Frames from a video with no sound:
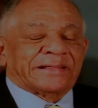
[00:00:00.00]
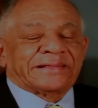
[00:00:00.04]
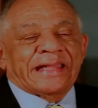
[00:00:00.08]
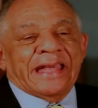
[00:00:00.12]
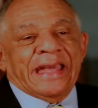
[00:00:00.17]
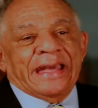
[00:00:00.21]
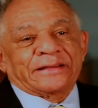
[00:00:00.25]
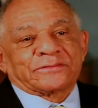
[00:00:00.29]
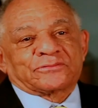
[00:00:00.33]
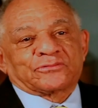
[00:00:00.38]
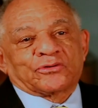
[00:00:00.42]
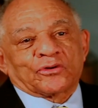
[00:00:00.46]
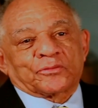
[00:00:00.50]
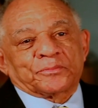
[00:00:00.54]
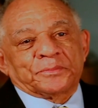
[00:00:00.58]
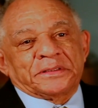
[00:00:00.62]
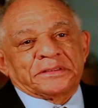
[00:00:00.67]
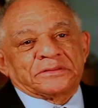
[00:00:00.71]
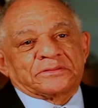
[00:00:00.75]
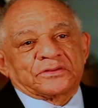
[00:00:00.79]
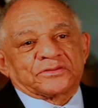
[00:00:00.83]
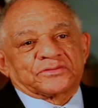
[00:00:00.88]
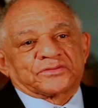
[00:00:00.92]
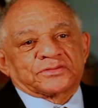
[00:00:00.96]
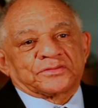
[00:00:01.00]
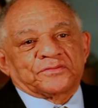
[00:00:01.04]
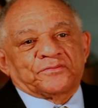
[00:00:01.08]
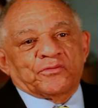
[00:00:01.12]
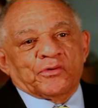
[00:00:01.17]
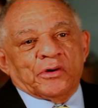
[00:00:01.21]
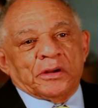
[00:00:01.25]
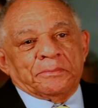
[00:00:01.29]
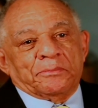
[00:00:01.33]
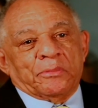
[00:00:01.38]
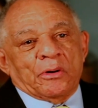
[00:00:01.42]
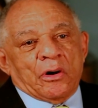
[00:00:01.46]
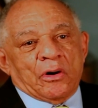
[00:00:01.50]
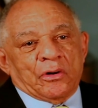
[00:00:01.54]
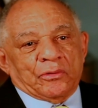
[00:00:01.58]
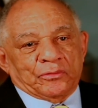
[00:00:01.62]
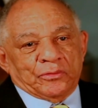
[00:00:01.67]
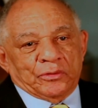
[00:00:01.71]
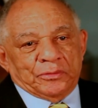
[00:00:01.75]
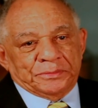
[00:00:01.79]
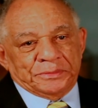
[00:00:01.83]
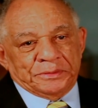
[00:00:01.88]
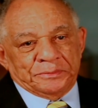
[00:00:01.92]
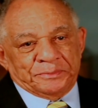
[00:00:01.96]
dad took me to the Savoy
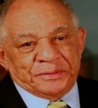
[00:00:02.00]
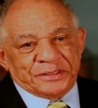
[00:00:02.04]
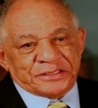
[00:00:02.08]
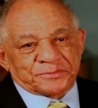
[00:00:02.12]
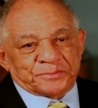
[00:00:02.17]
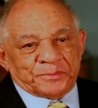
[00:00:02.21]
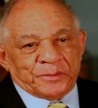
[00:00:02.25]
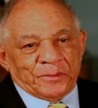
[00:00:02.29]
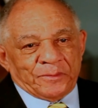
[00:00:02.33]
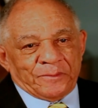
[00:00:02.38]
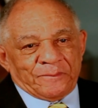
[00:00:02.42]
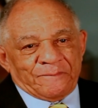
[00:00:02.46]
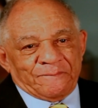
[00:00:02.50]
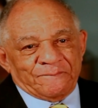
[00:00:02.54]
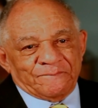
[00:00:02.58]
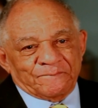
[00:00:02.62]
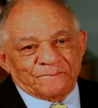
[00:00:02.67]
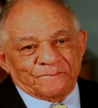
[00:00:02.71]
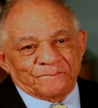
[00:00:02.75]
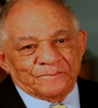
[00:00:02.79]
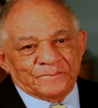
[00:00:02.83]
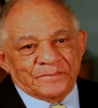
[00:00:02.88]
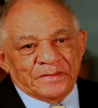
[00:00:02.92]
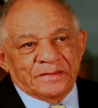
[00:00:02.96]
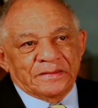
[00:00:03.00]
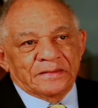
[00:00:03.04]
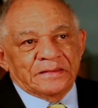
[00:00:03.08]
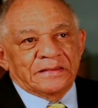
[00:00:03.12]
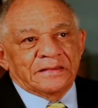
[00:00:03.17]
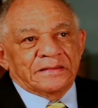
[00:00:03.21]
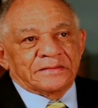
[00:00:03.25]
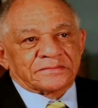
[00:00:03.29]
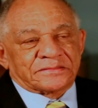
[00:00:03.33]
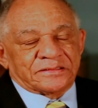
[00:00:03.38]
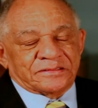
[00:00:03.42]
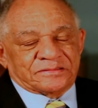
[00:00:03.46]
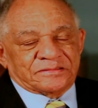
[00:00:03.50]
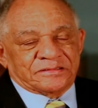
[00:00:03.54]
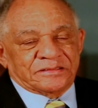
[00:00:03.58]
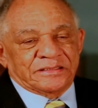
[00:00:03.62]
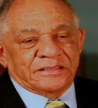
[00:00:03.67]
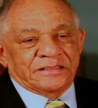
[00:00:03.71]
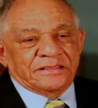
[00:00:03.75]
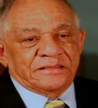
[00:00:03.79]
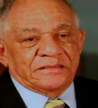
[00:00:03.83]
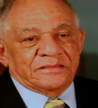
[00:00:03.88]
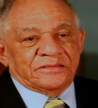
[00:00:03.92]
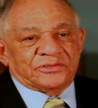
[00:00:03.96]
Ballroom in Pittsburgh to
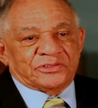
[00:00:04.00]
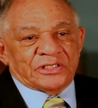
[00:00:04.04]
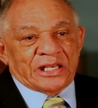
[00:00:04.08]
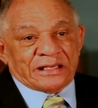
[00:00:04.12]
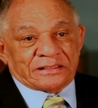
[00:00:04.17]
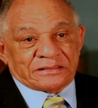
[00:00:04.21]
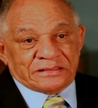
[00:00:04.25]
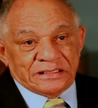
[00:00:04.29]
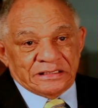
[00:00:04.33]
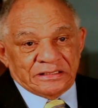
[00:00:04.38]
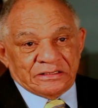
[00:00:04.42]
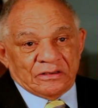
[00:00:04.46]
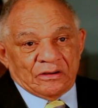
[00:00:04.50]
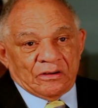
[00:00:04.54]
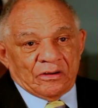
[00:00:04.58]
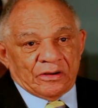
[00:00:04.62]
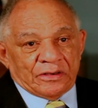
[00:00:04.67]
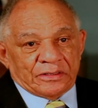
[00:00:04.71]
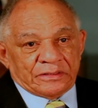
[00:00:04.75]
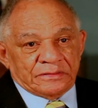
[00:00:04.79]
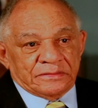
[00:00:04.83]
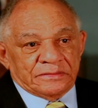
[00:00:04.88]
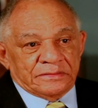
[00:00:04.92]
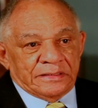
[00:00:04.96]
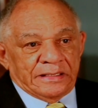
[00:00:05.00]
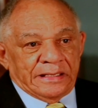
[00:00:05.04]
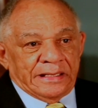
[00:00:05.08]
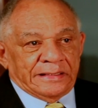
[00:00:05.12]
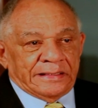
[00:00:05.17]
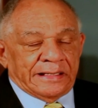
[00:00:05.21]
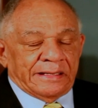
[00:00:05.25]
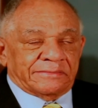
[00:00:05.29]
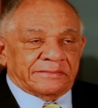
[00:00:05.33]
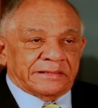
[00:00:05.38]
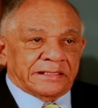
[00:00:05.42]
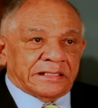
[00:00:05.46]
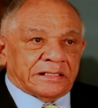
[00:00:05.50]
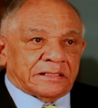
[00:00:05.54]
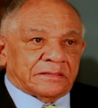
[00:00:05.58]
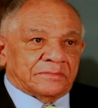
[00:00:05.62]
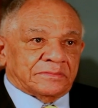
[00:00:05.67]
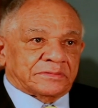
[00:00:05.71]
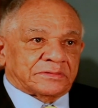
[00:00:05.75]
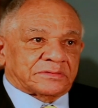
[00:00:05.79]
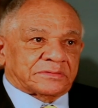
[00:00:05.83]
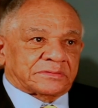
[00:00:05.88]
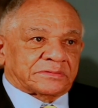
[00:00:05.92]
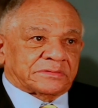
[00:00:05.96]
see Jack Teagarden, and I think it
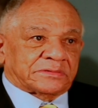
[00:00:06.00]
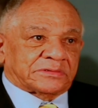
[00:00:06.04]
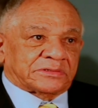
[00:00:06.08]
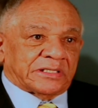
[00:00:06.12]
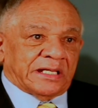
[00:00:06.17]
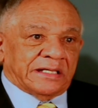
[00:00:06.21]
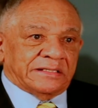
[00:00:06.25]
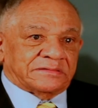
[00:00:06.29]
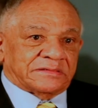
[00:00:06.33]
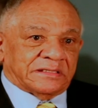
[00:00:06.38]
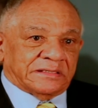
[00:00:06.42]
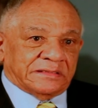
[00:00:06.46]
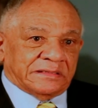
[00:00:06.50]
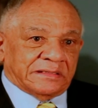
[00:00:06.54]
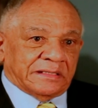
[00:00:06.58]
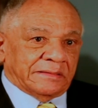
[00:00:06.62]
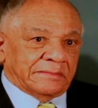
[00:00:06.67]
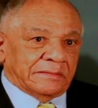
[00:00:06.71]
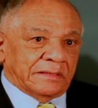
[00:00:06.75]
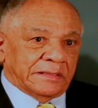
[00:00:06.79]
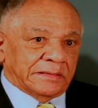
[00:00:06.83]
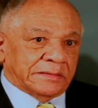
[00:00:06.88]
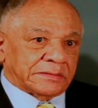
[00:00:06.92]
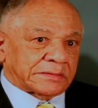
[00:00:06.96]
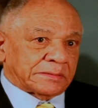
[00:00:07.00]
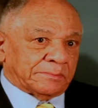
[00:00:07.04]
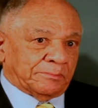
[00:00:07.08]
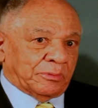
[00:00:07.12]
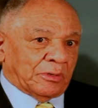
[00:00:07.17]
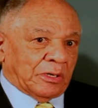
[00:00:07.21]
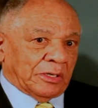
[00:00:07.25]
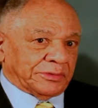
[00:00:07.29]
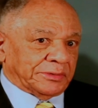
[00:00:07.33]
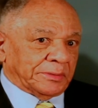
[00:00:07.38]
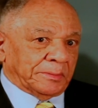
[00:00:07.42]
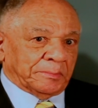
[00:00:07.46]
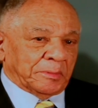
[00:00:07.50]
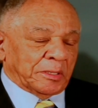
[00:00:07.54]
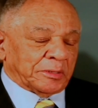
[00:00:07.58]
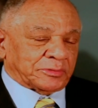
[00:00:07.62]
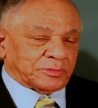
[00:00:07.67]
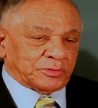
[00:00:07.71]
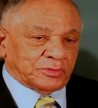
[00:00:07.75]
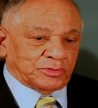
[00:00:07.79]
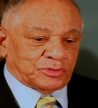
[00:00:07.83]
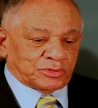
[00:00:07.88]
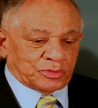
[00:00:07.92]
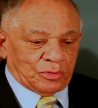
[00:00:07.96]
was J.C. Higginbotham, I'm not
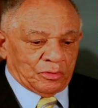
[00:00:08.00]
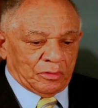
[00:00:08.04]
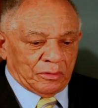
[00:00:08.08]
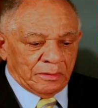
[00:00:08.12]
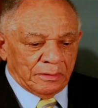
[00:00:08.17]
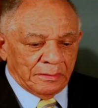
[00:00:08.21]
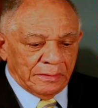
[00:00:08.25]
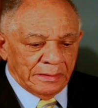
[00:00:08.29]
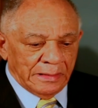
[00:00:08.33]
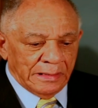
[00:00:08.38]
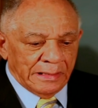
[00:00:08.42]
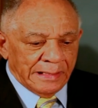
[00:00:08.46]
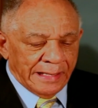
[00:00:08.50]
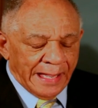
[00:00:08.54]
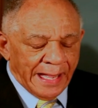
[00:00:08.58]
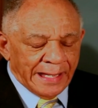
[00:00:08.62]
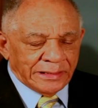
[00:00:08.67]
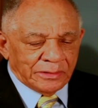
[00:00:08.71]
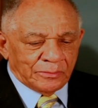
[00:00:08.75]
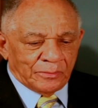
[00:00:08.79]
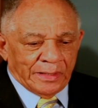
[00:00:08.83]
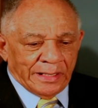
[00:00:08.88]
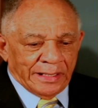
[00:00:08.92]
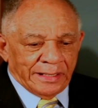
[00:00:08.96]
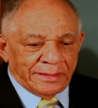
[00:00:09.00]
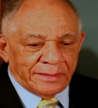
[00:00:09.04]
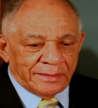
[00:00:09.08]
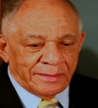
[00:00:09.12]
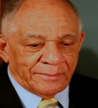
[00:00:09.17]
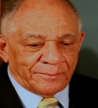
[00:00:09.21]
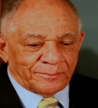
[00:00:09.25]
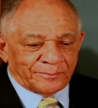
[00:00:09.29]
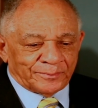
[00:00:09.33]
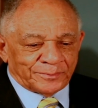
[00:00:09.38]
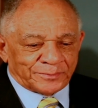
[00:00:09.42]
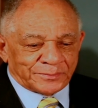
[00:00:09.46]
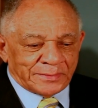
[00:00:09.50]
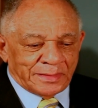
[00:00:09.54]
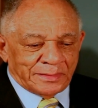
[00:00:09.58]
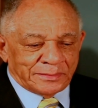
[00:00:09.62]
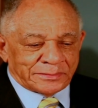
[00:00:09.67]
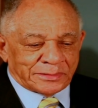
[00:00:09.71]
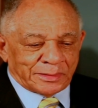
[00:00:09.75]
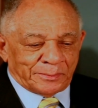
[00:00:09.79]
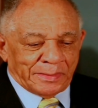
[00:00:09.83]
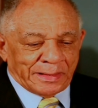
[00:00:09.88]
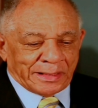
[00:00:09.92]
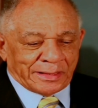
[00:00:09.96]
too sure. Anyway,
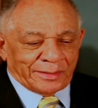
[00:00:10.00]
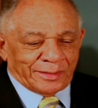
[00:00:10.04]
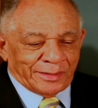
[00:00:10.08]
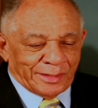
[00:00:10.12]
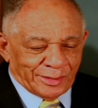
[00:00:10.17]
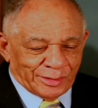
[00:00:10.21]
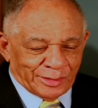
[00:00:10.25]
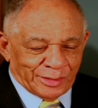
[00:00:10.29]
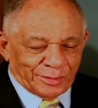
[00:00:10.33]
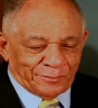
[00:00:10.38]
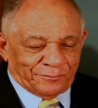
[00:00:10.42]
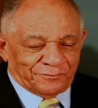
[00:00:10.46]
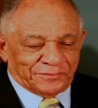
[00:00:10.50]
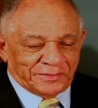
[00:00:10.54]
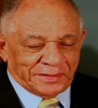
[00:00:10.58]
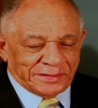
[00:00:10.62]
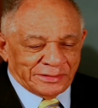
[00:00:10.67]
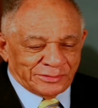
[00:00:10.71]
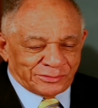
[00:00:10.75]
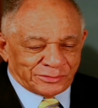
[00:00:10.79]
to make a funny